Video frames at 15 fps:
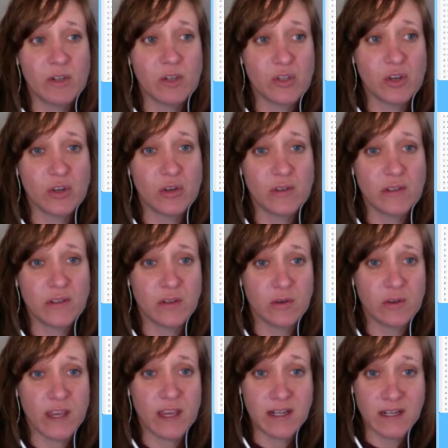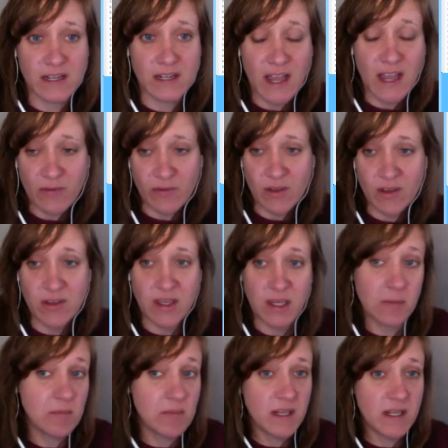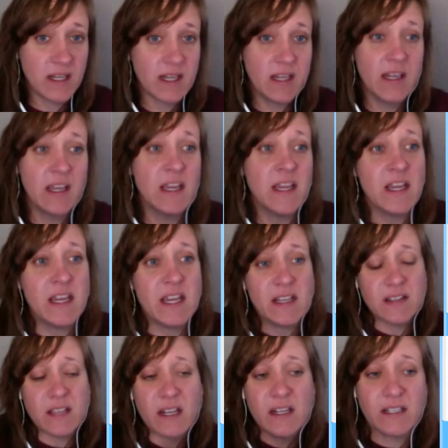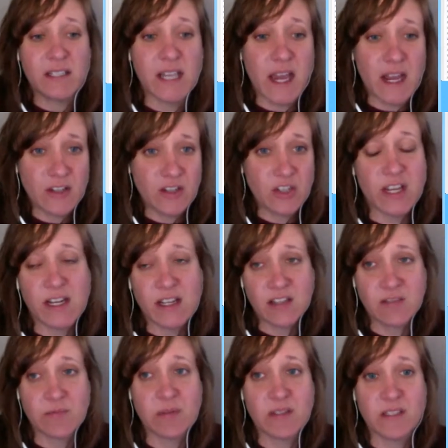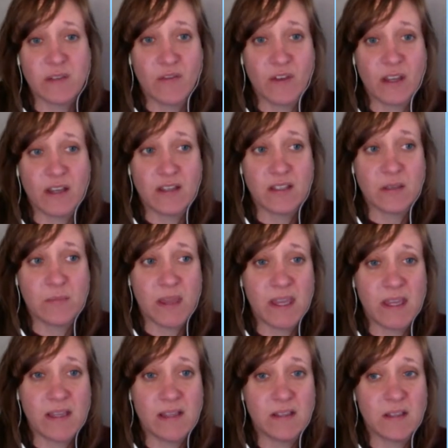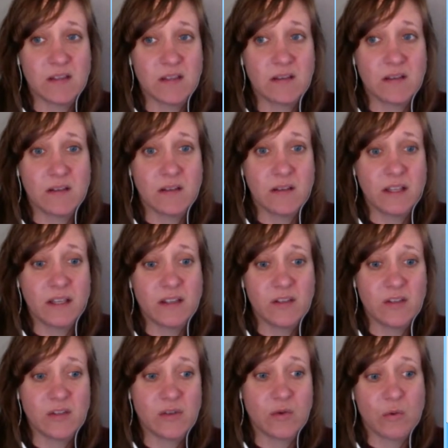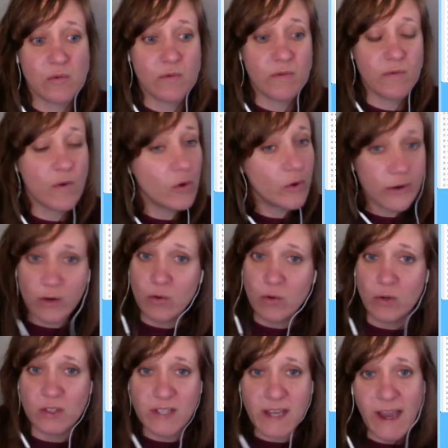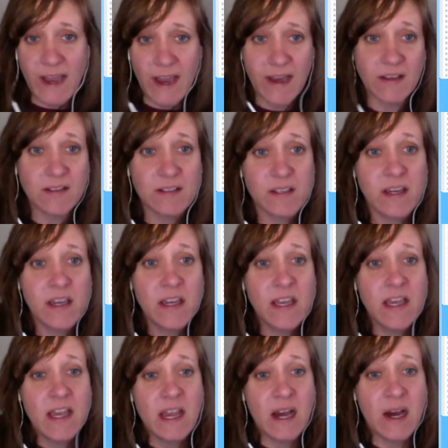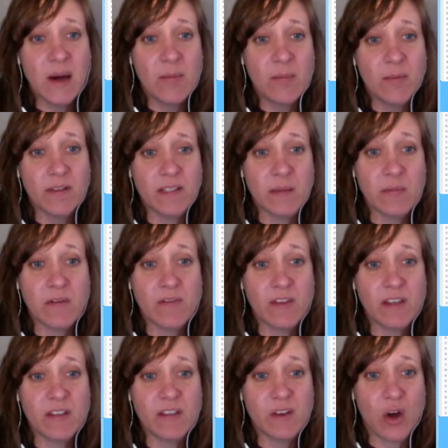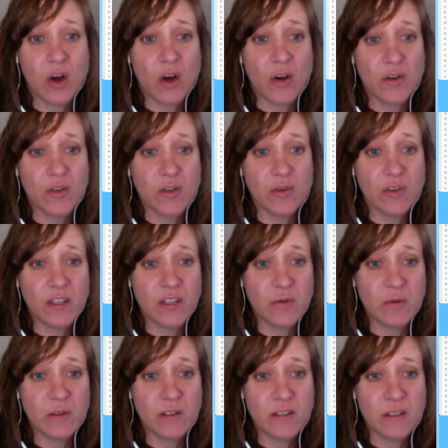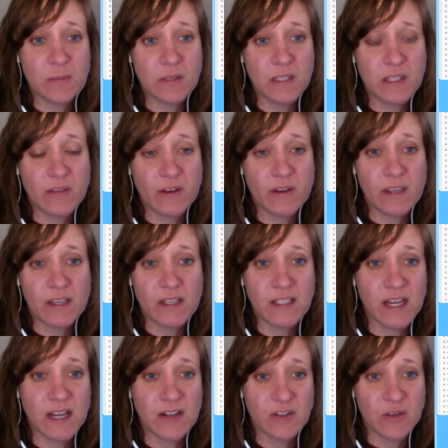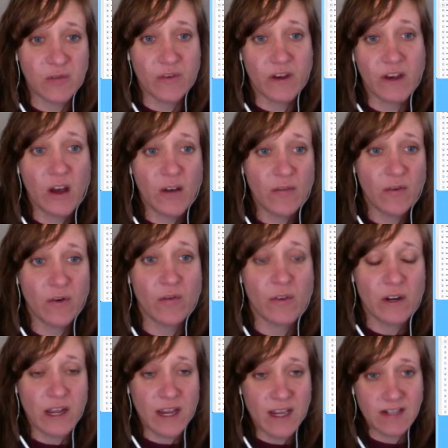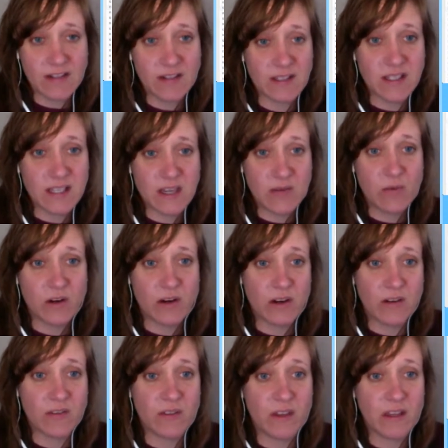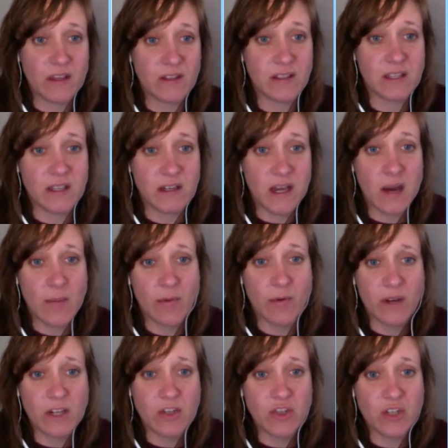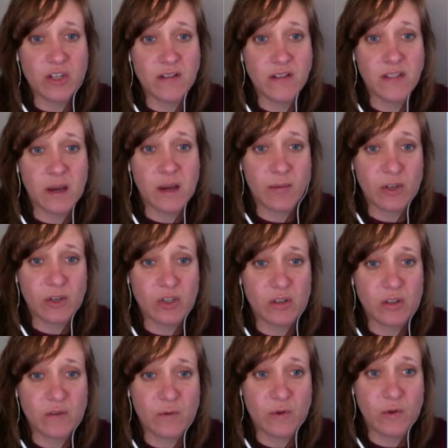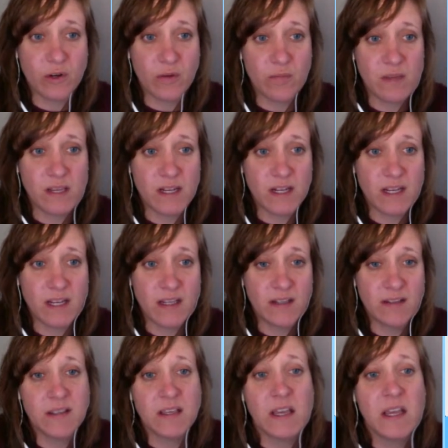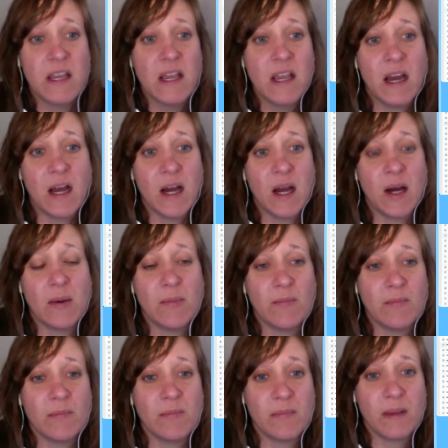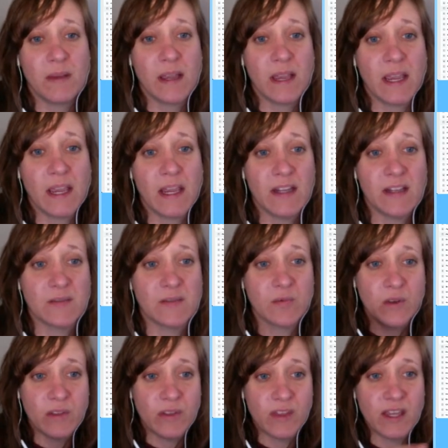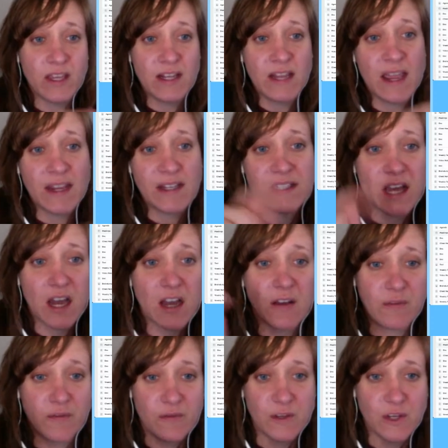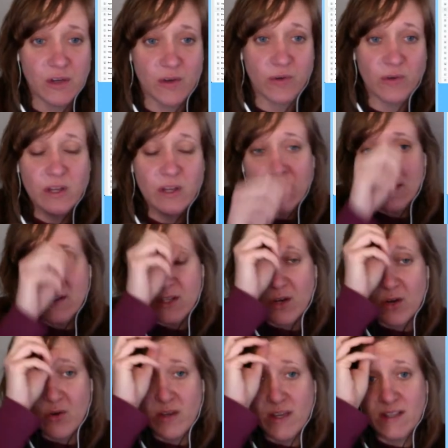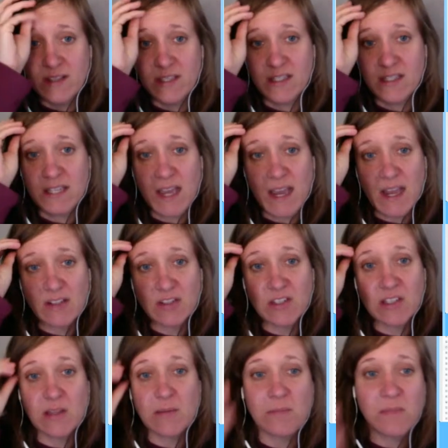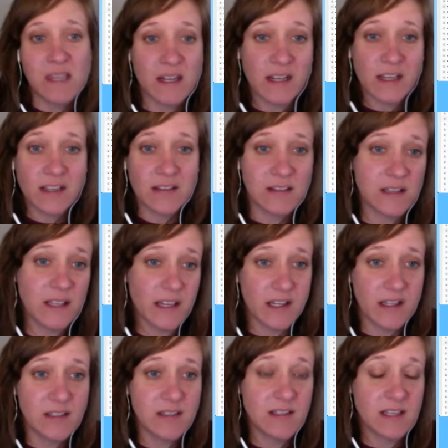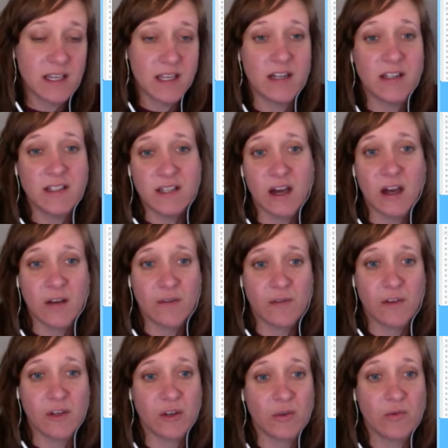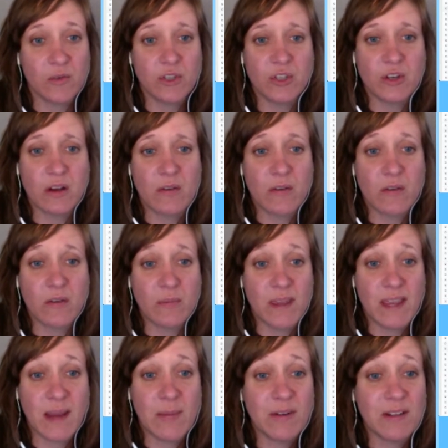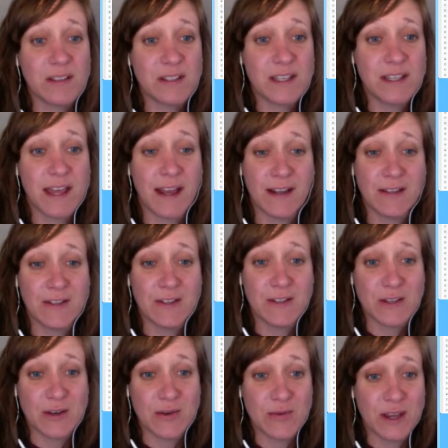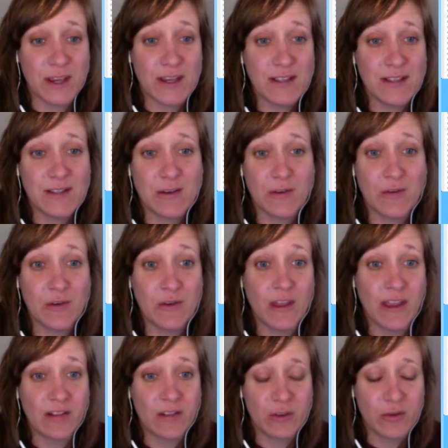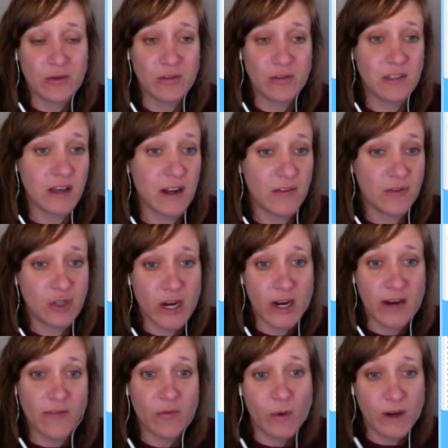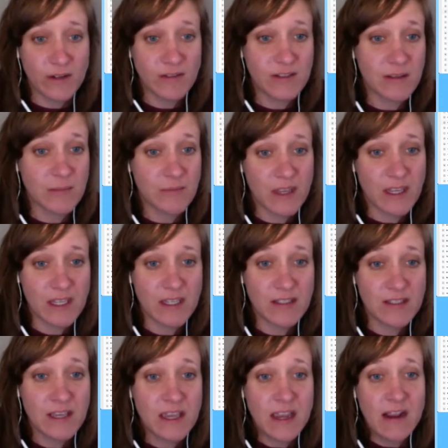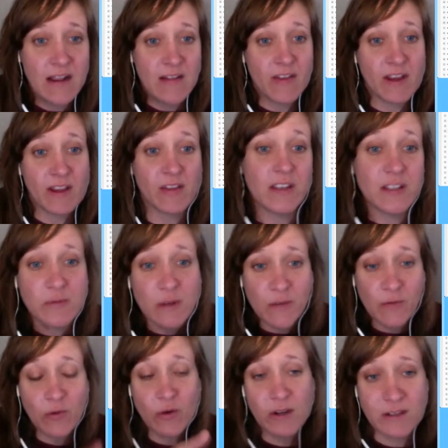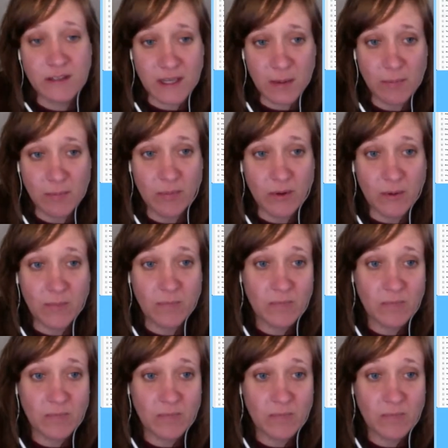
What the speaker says: to show you is located in everything, meaning it's not attached to any specific space, list, folder, or task. But some of these are. So this one's specifically attached. So if I hover over it, I can see where it's in operations, the operations folder, meetings, um, and it's within a doc view. So it's attached to the meetings list in a doc view, which being able to see that is so nice. So if you like lose kind of track of where something is, like this one, for example,